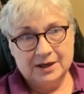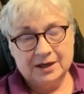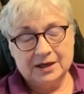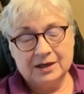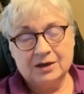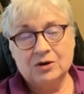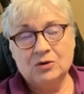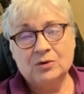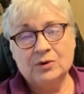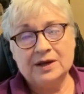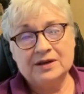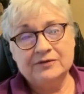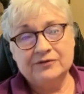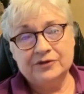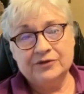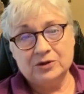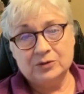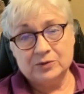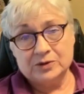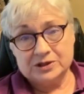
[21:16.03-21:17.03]
And
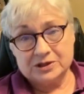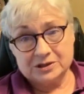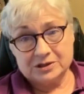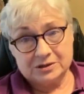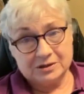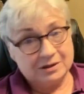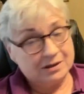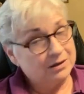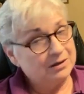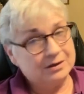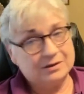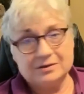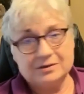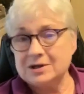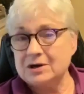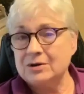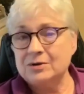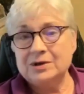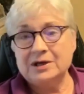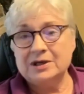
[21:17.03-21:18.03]
Greenville was
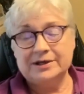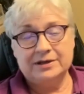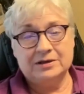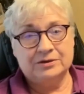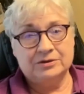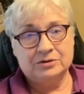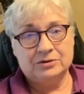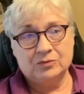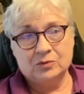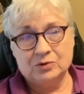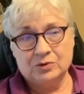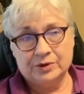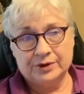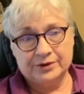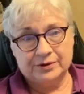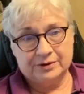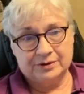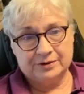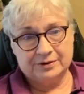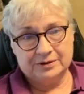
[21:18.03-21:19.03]
totally
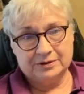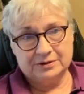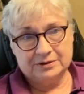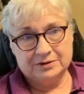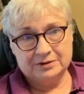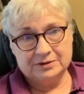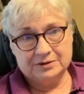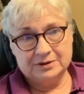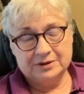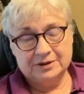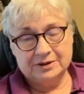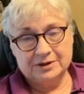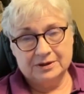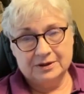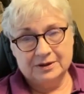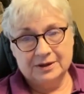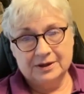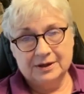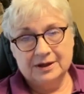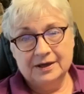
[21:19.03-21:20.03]
underwater.
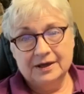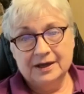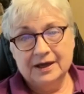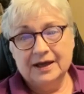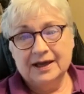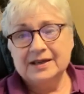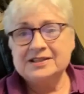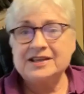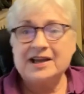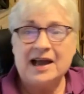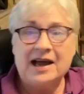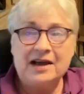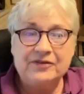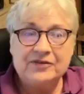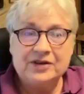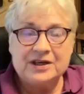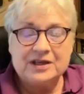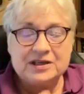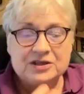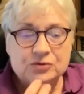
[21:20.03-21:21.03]
It's kind
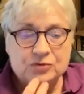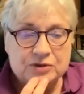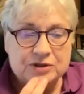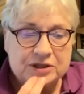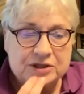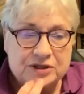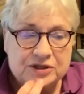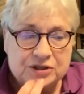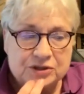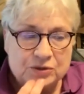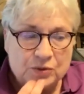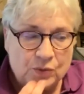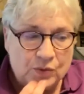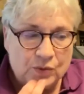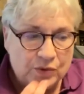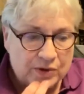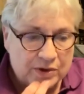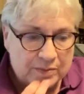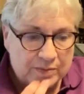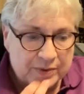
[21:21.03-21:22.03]
of an interesting
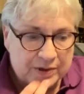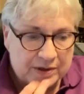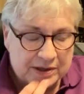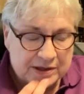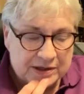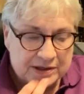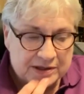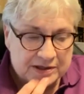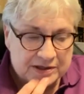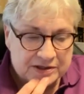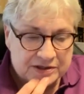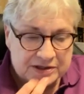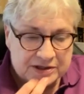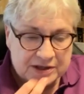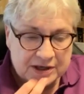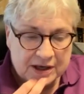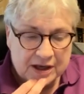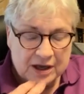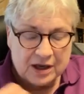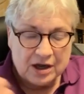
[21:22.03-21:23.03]
story
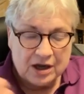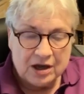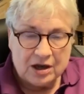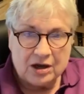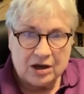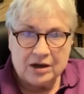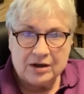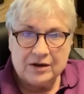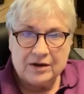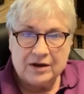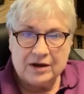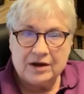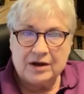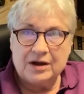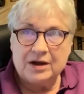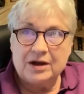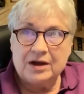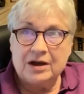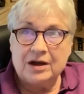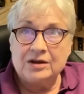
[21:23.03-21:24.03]
because
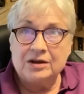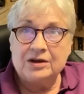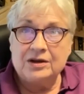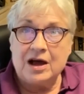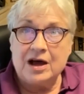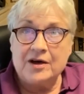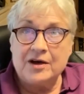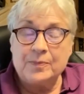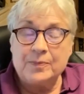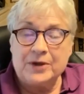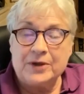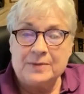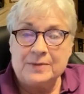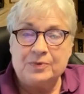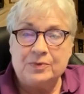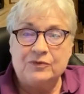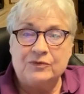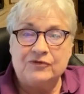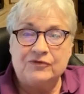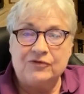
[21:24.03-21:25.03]
a lot of
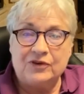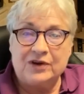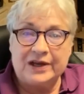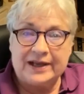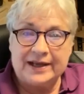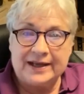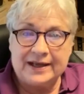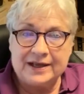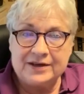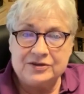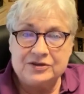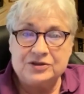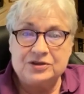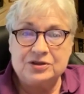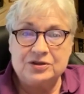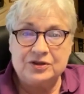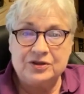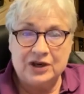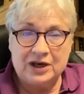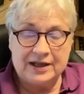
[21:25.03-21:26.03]
people fled
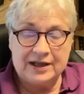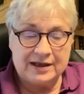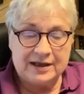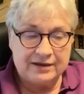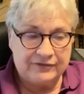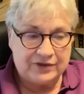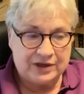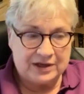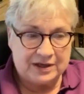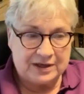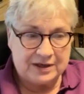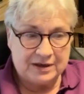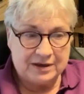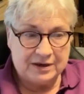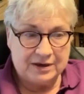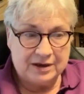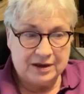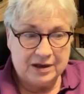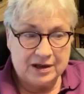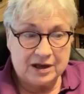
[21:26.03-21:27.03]
to the levee
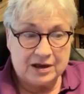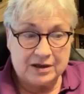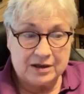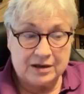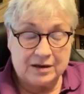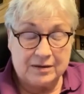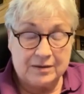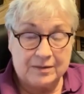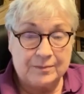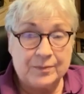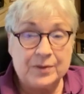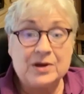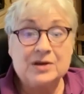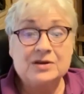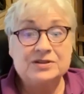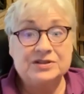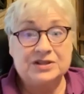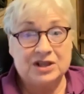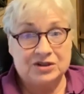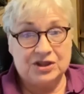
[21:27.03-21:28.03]

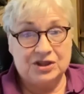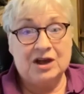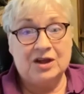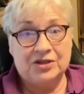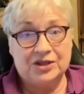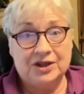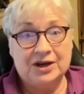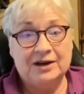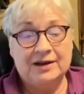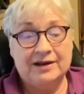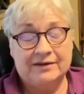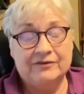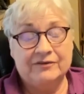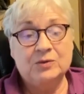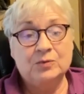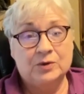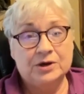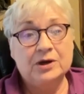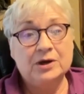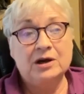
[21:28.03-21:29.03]
because they thought the
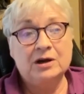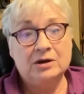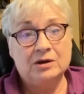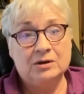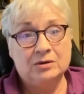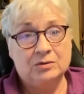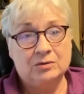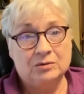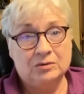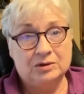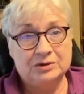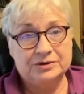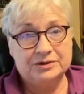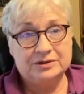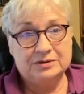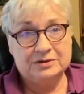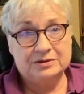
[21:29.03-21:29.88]
levee would hold.